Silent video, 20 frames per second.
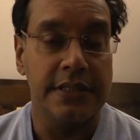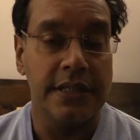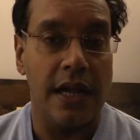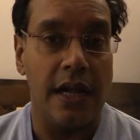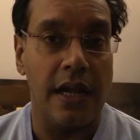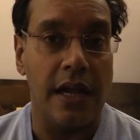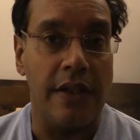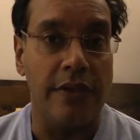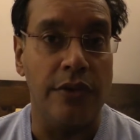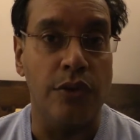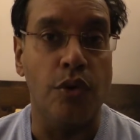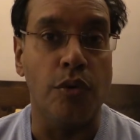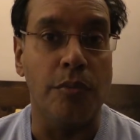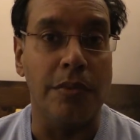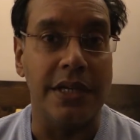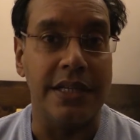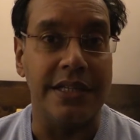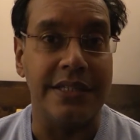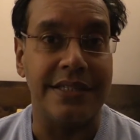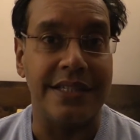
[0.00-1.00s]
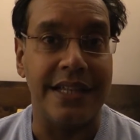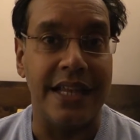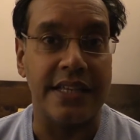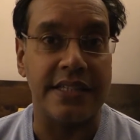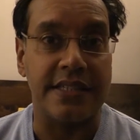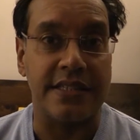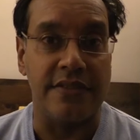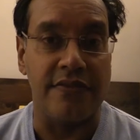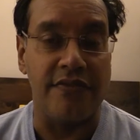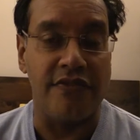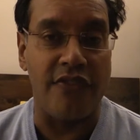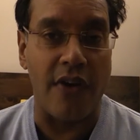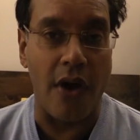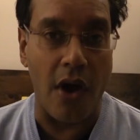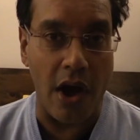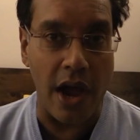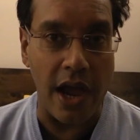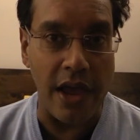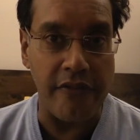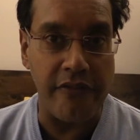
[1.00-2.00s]
and normal is less than
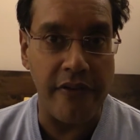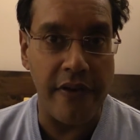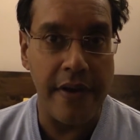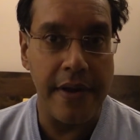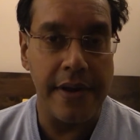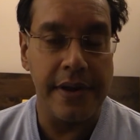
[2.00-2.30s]
5.